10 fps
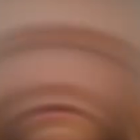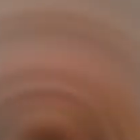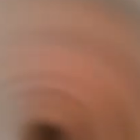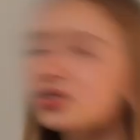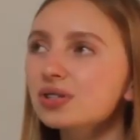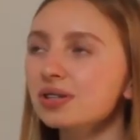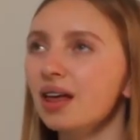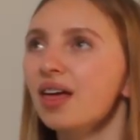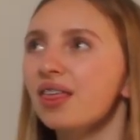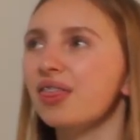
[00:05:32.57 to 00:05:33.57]
I mean, just
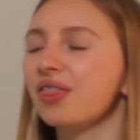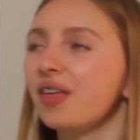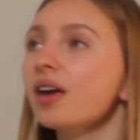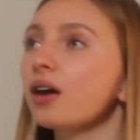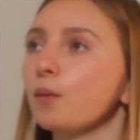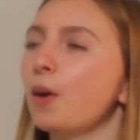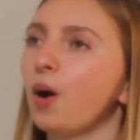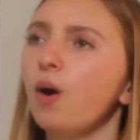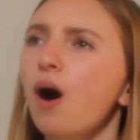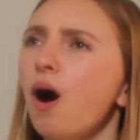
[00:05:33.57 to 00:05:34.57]
think
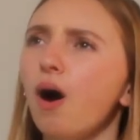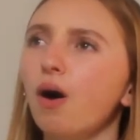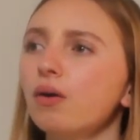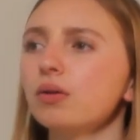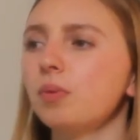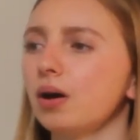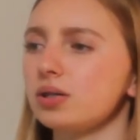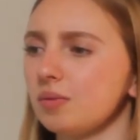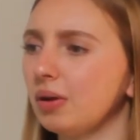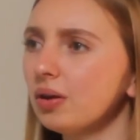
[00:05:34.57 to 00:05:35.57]
about all the
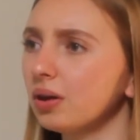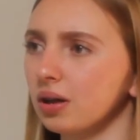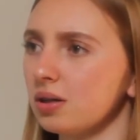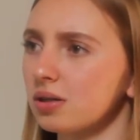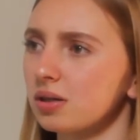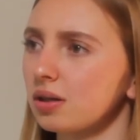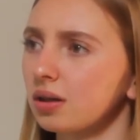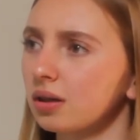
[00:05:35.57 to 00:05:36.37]
possibilities.